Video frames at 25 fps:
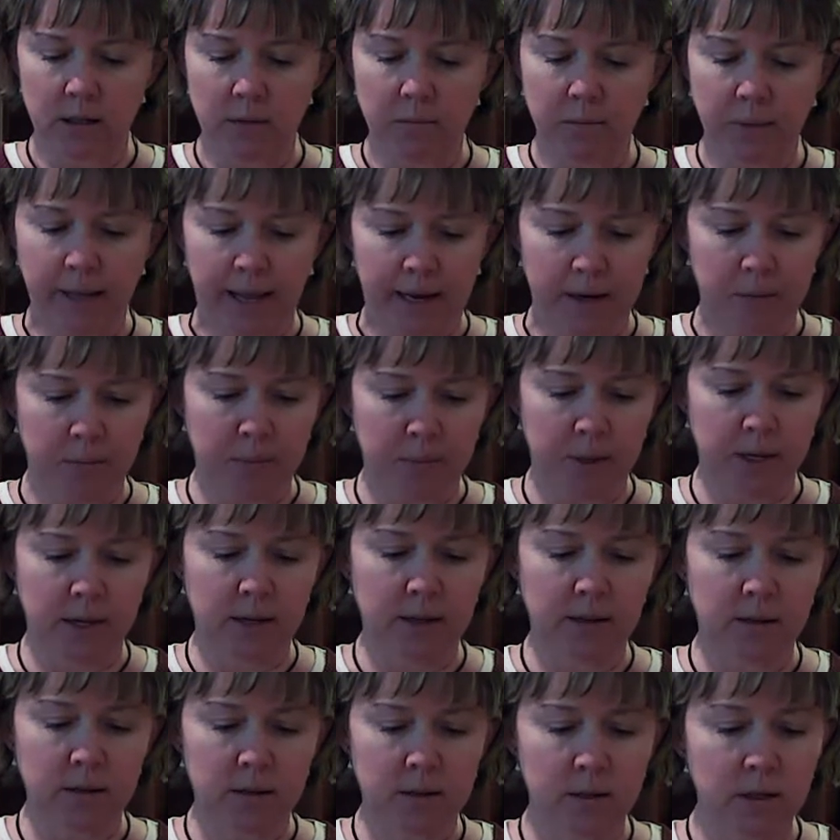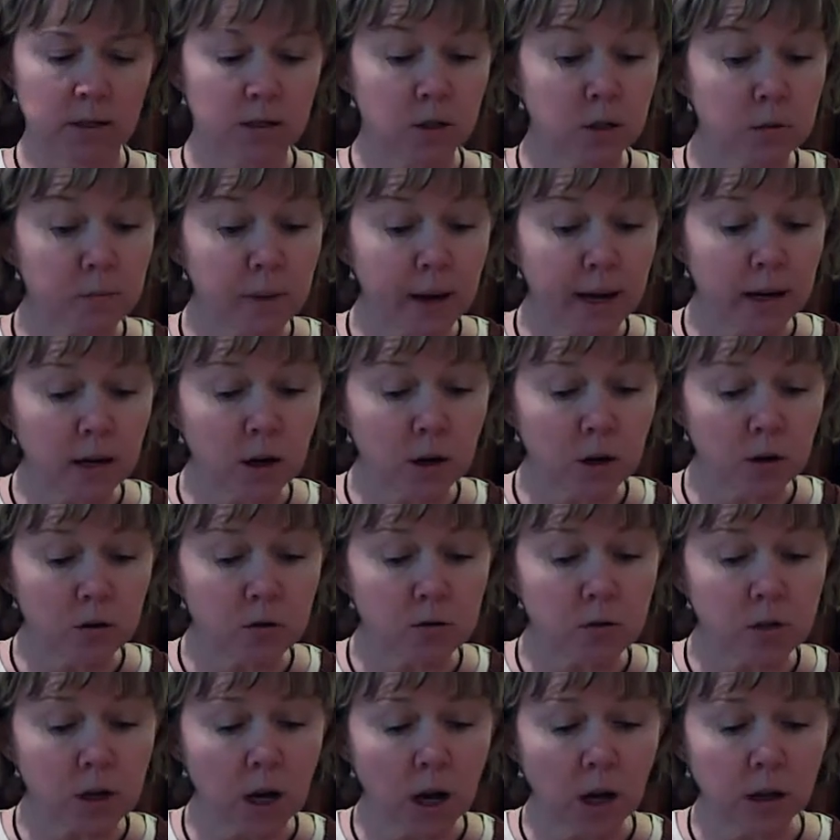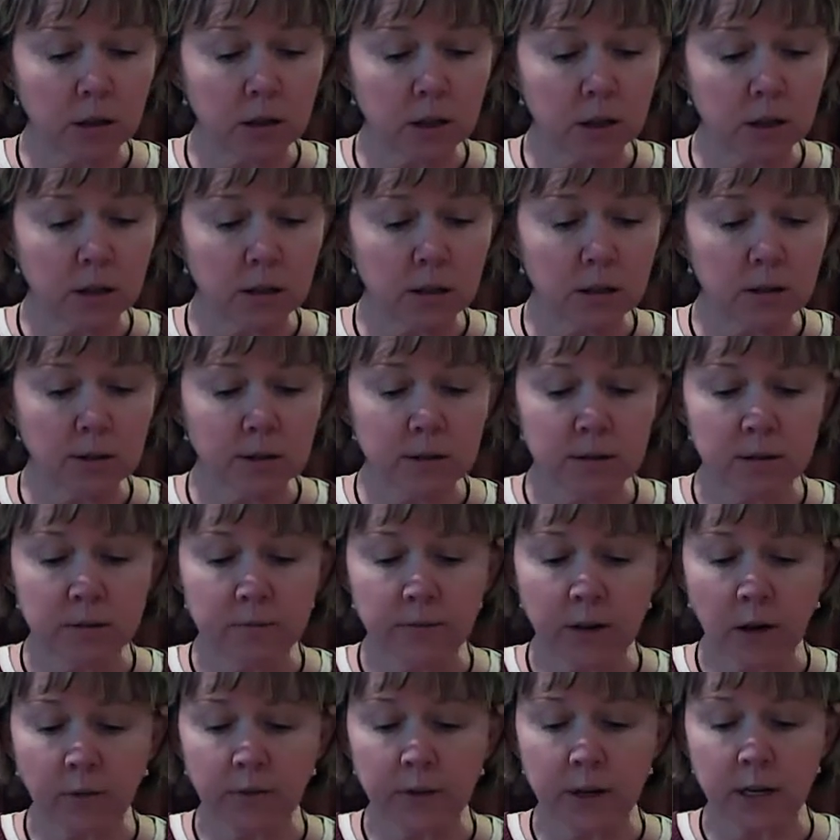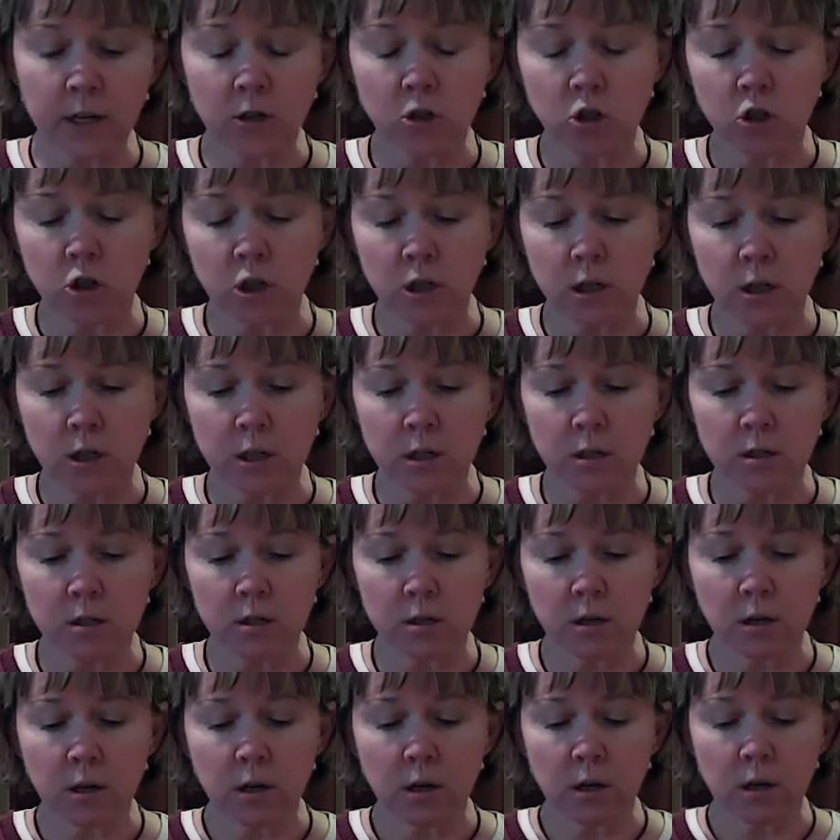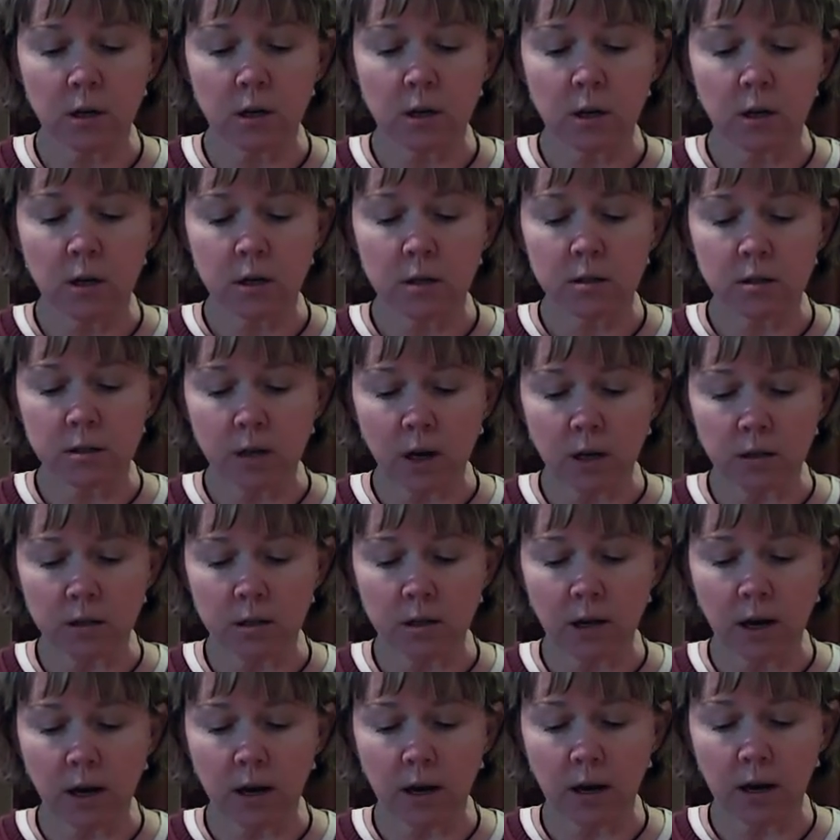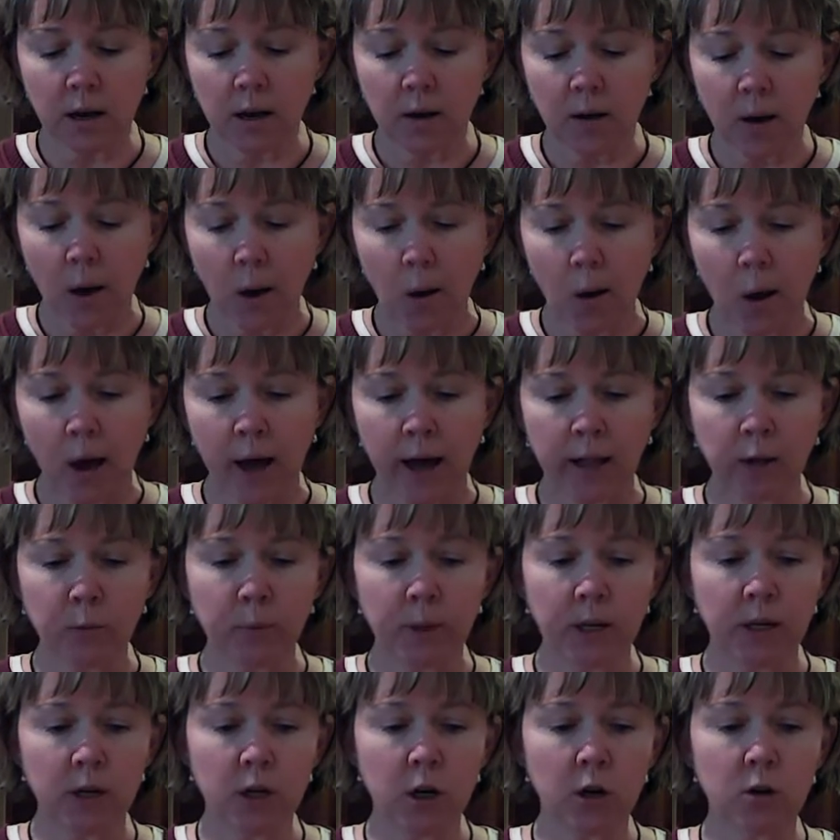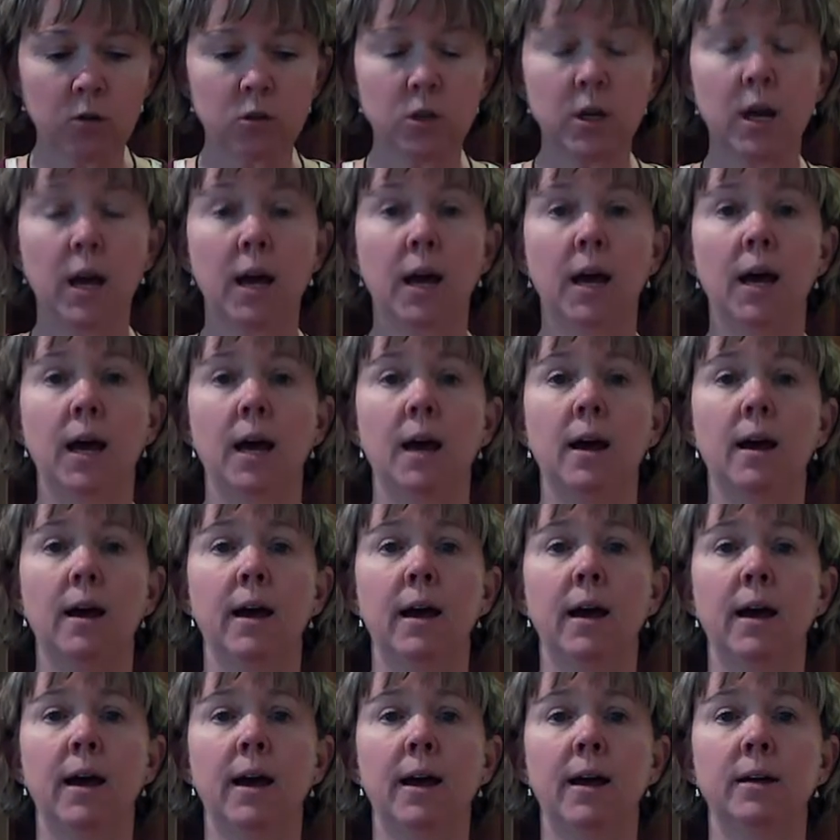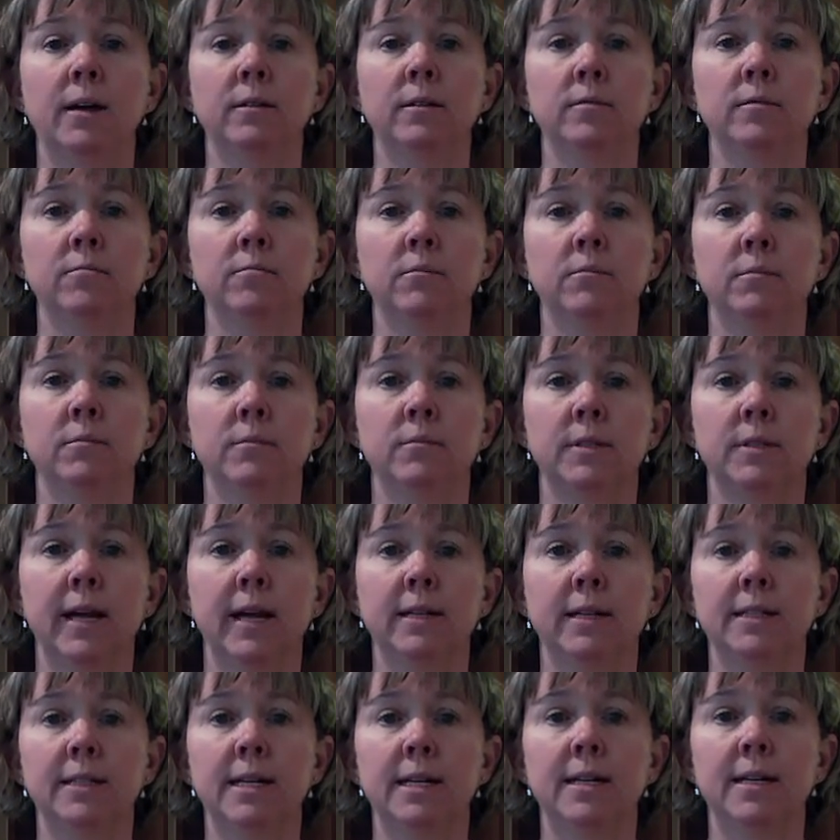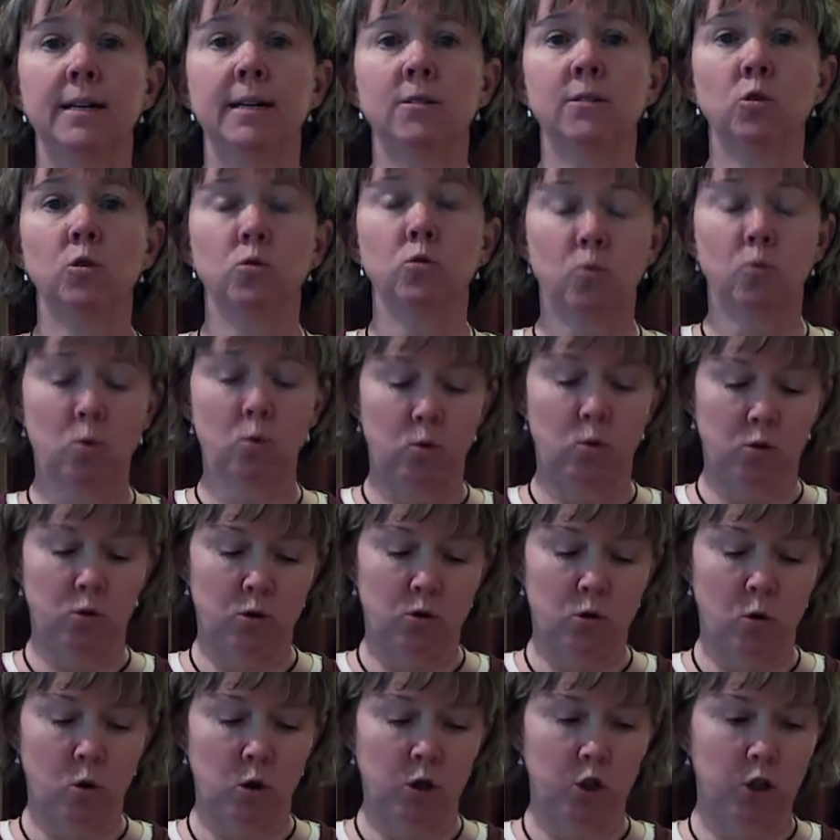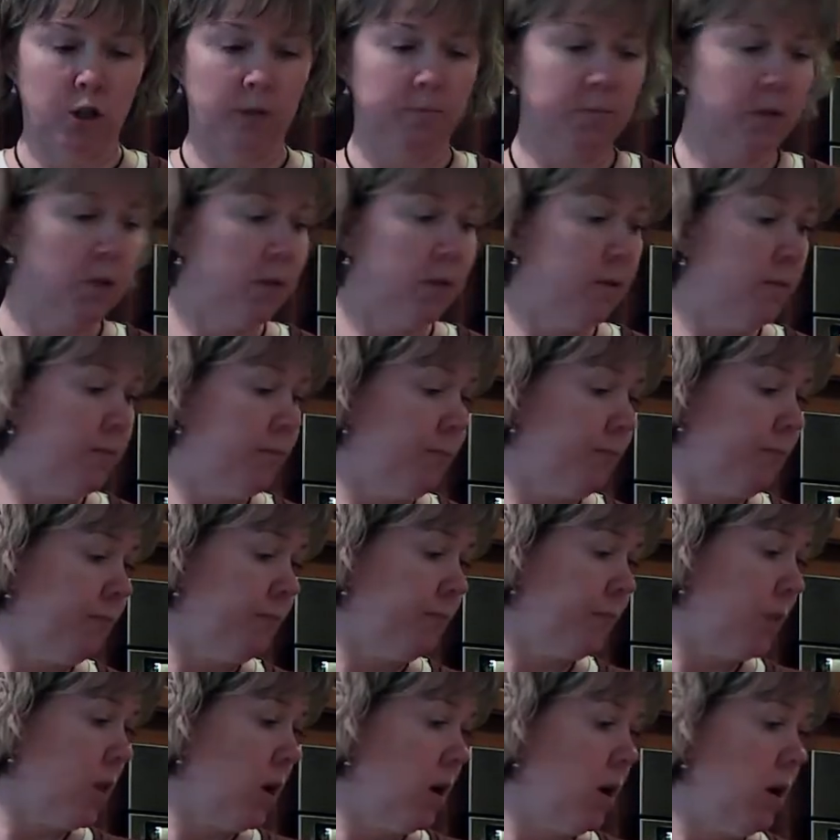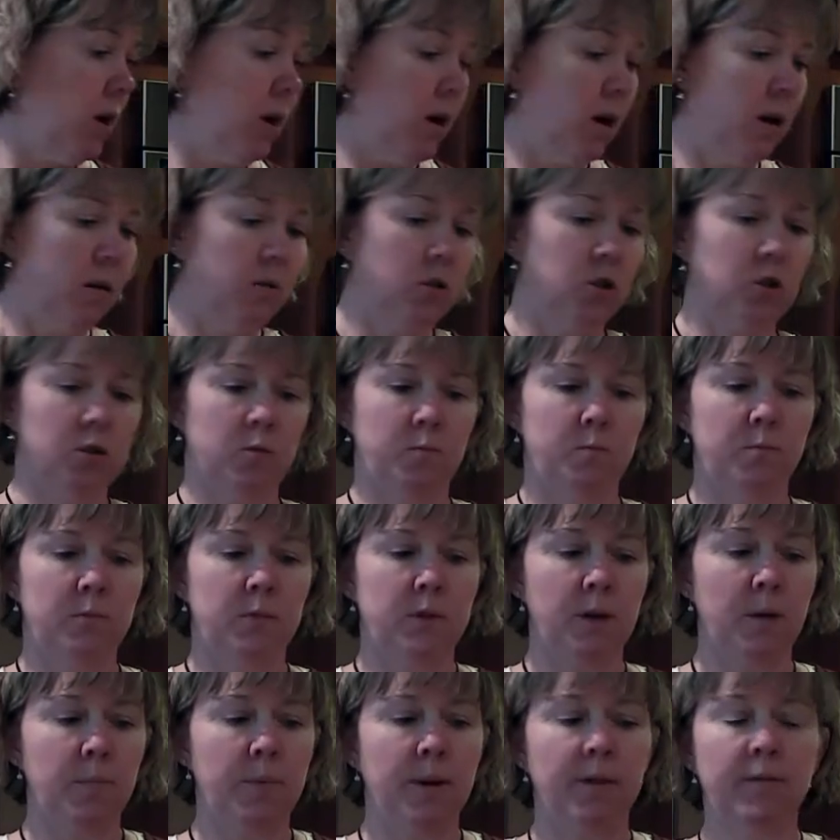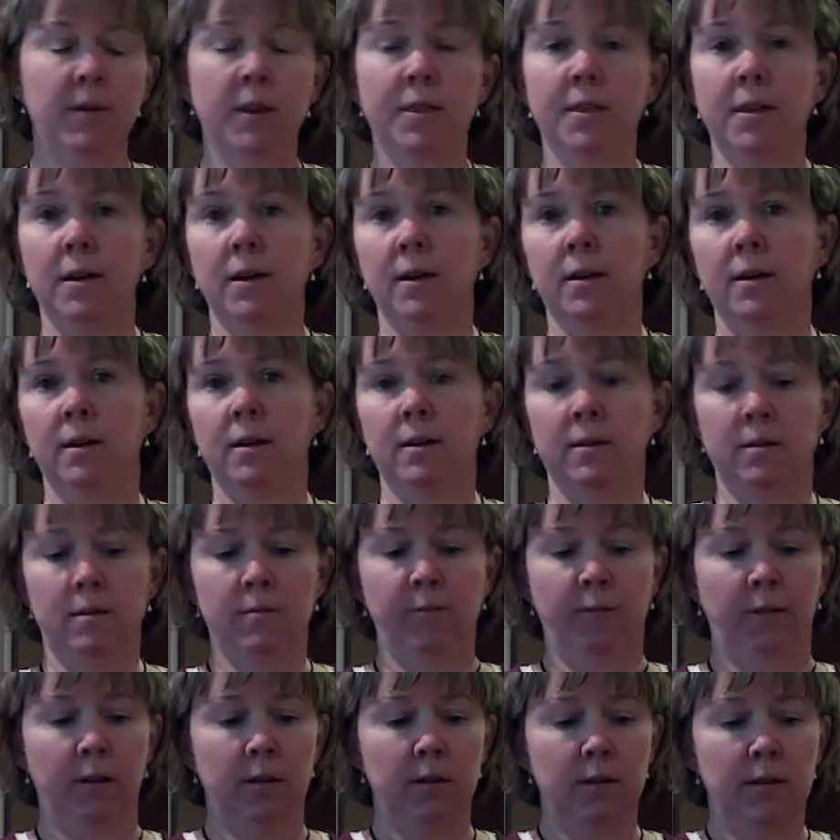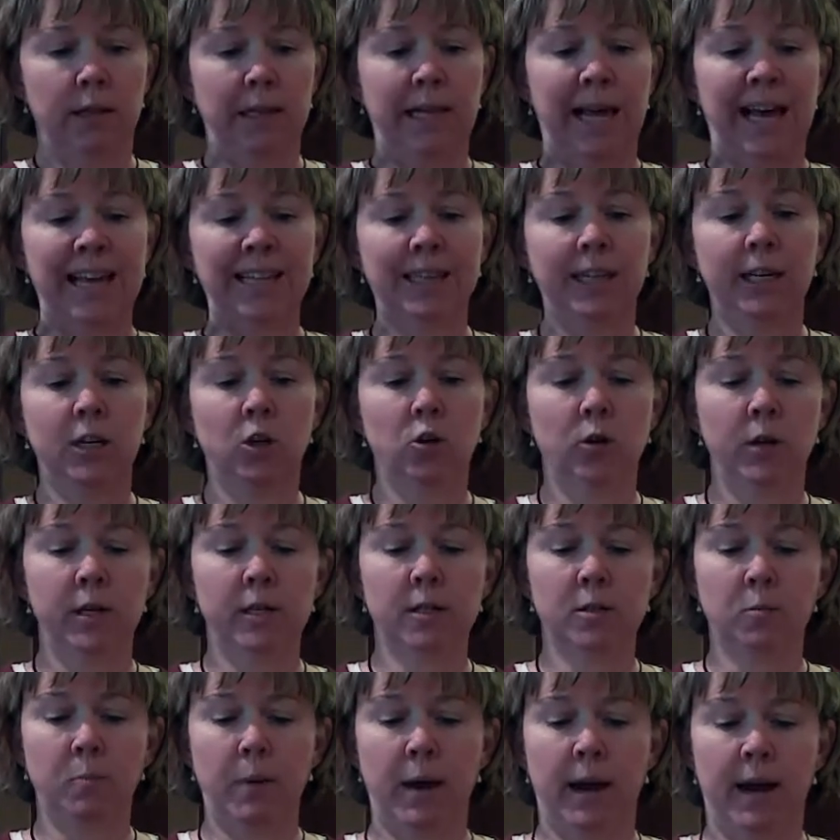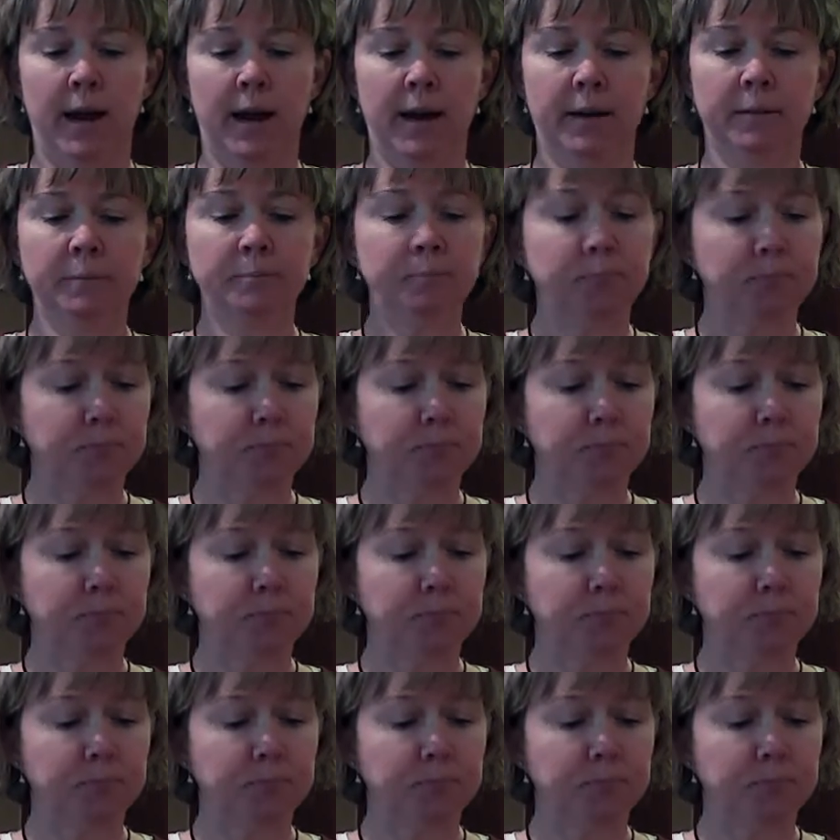black beans, tomatoes, onion, Velveeta cheese, salsa, jalapenos, and Santitas corn chips. Just dump everything in a lightly greased pan,